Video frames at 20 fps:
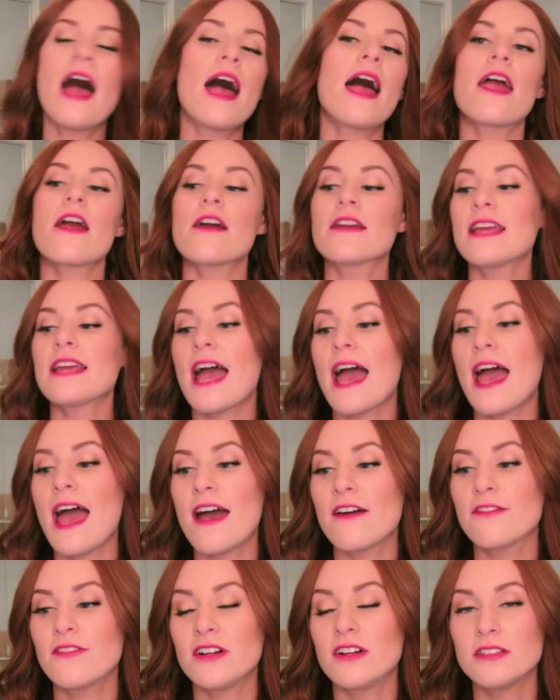I already
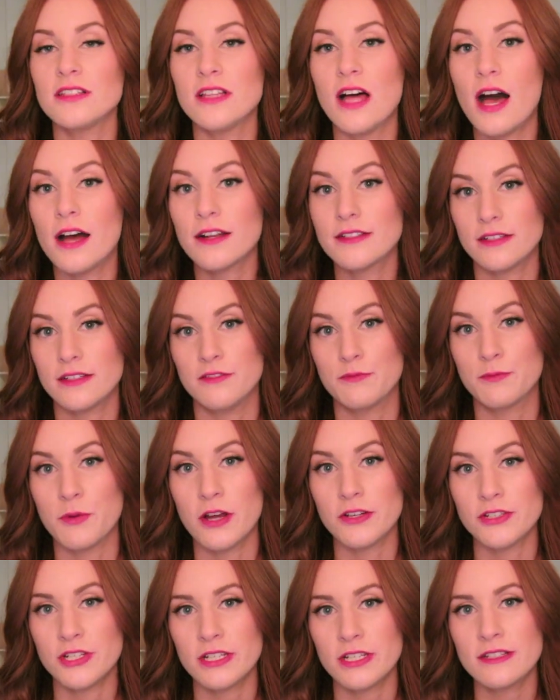have a lot of
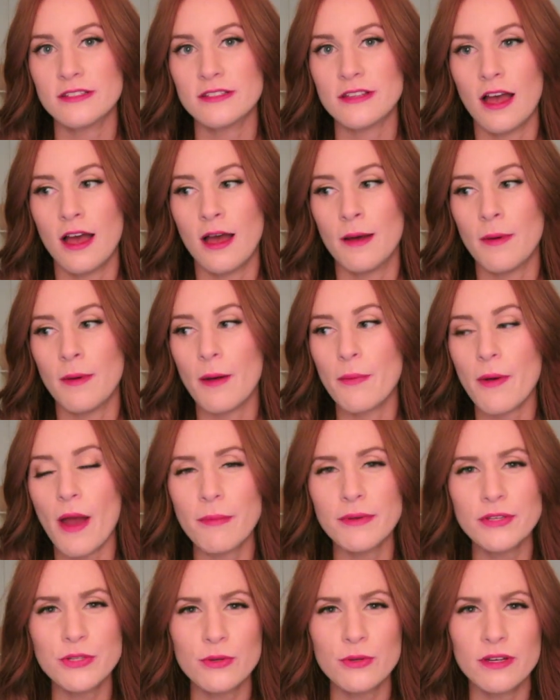brushes. Um, I'll
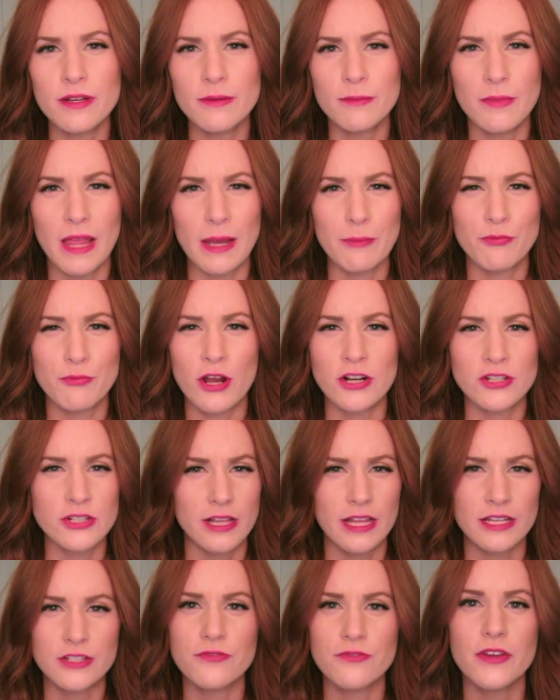probably do a like brush
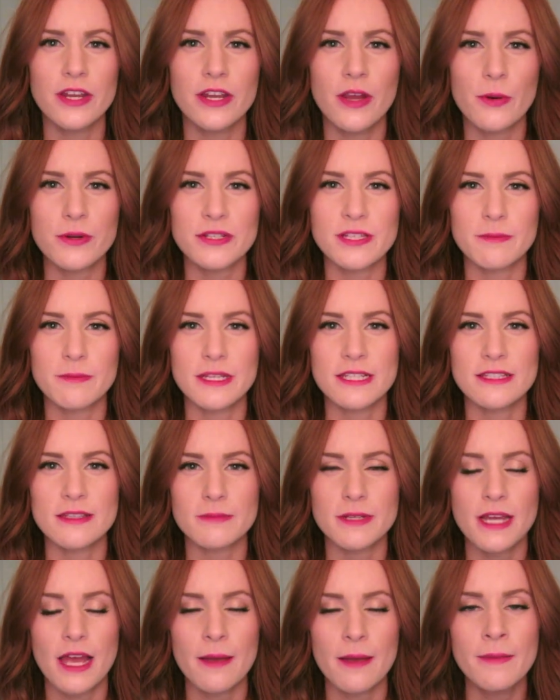collection video or something
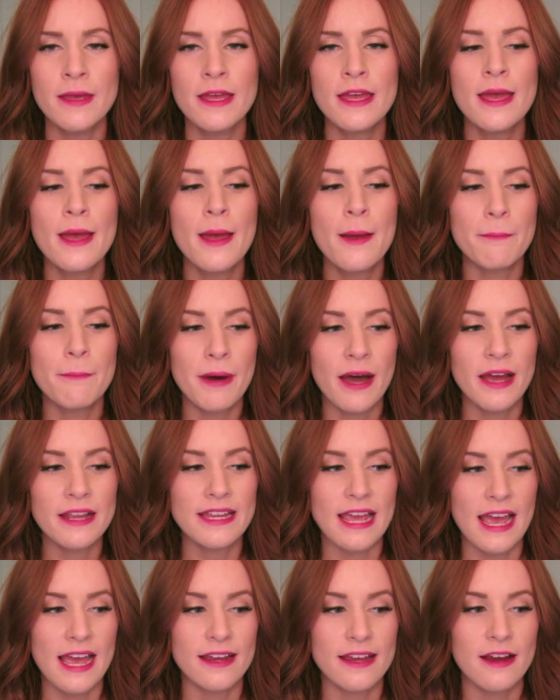sometime. But
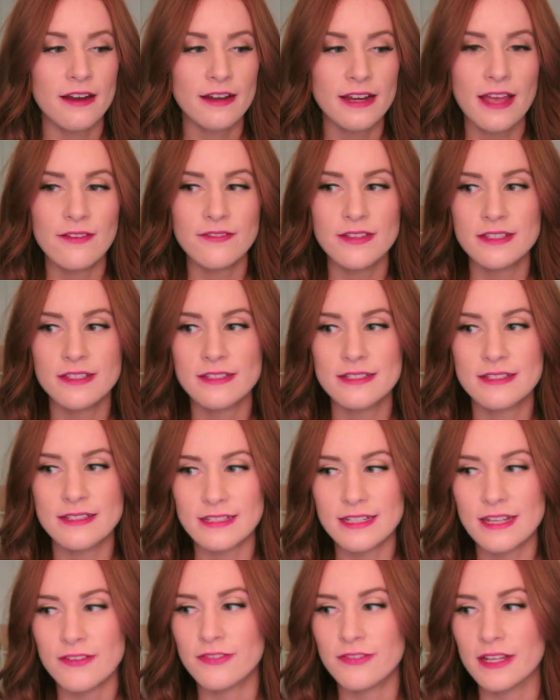yeah, I already have a
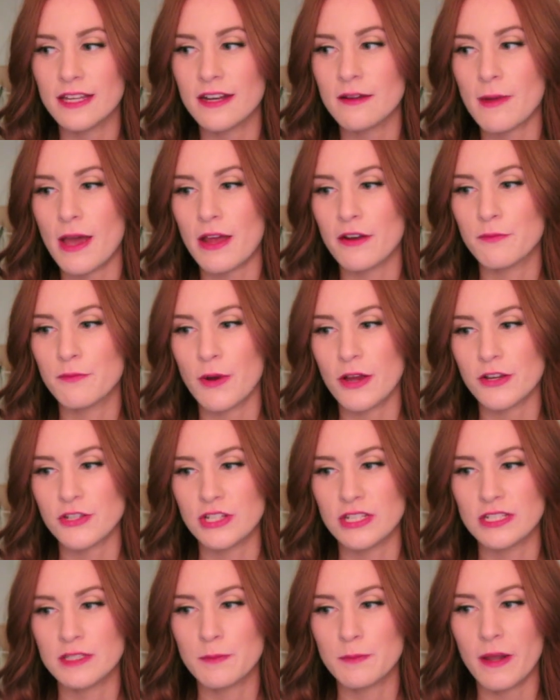significant amount of
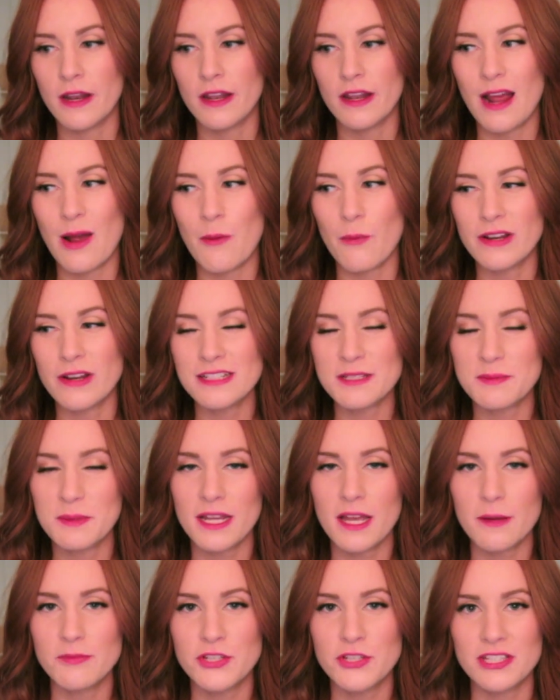brushes, but I wanted to
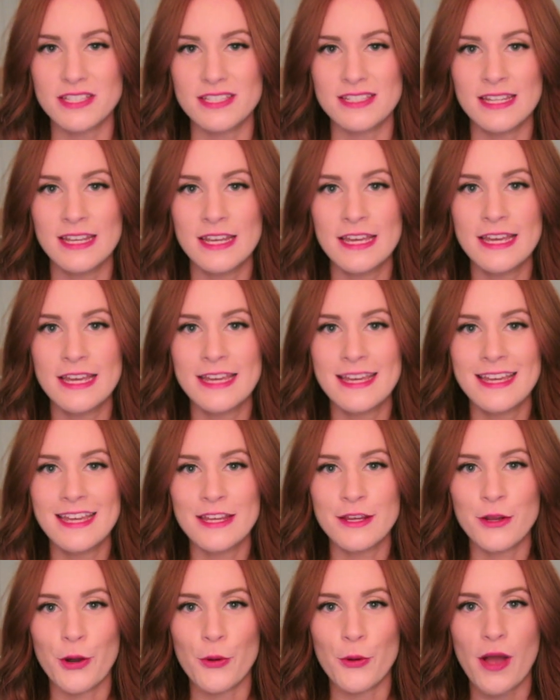pick up just,
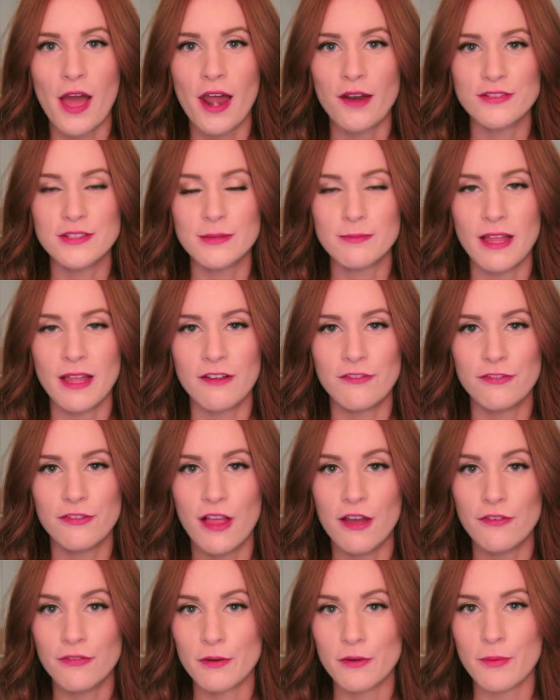you know, kind of some like
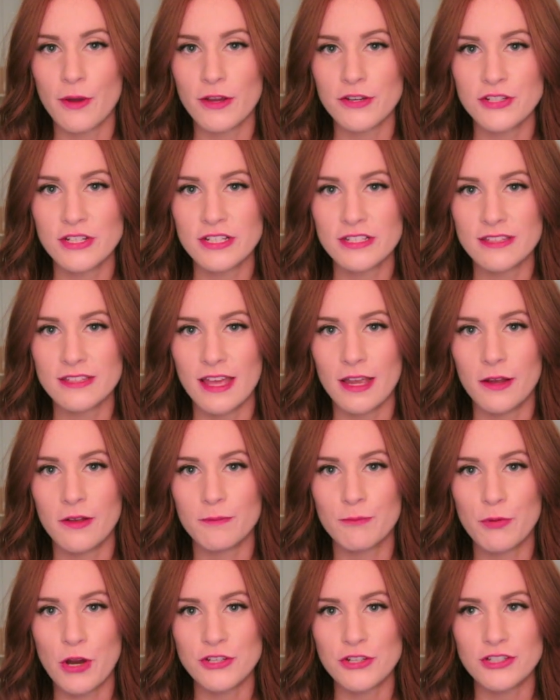fluffer brushes,
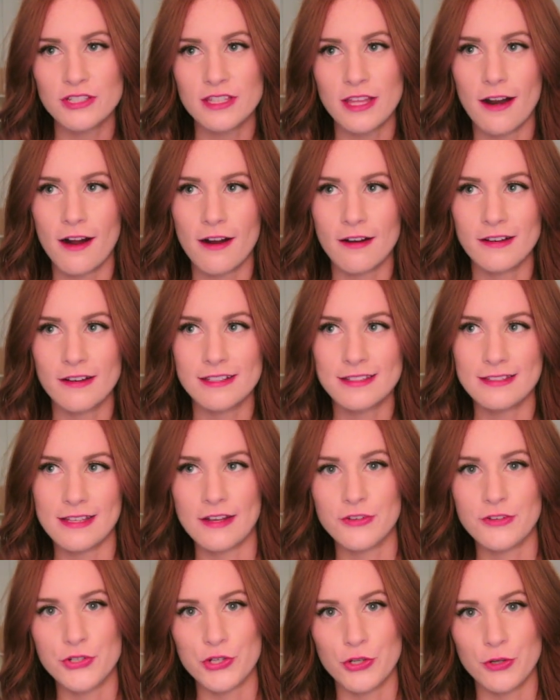like brushes that aren't
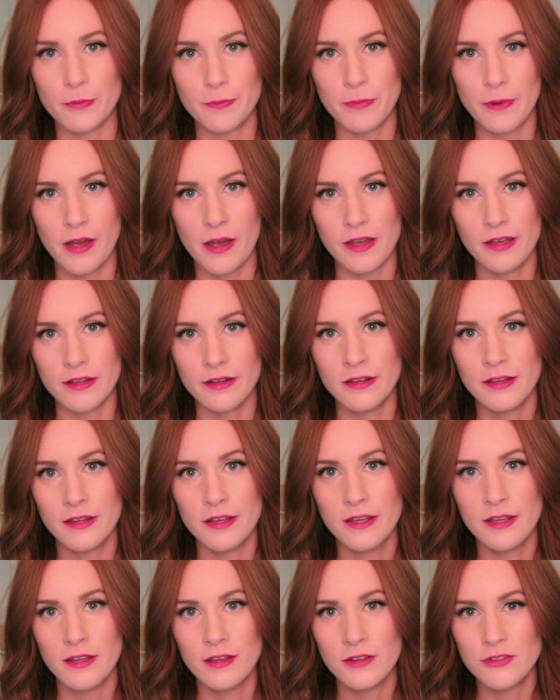essential, but
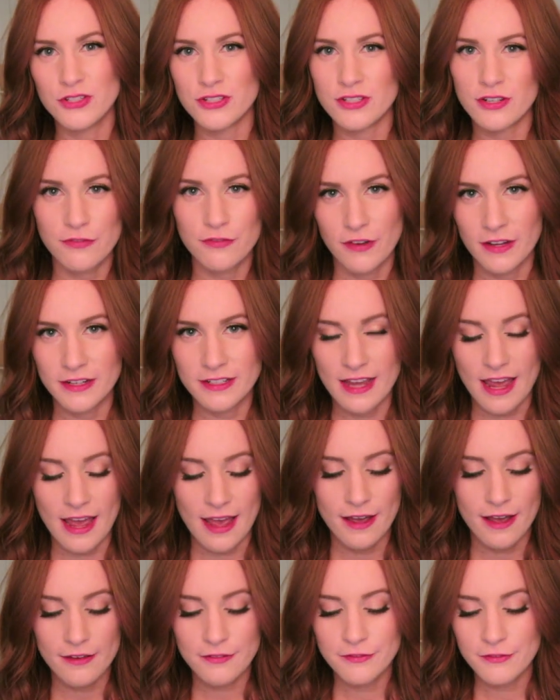just are fun to
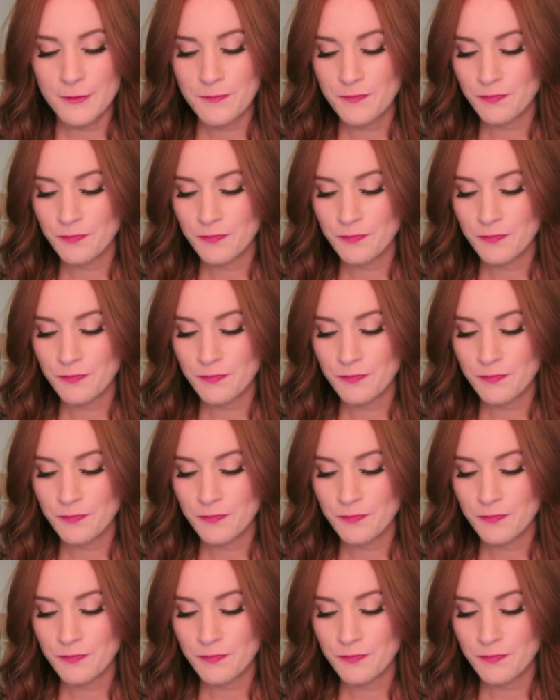have.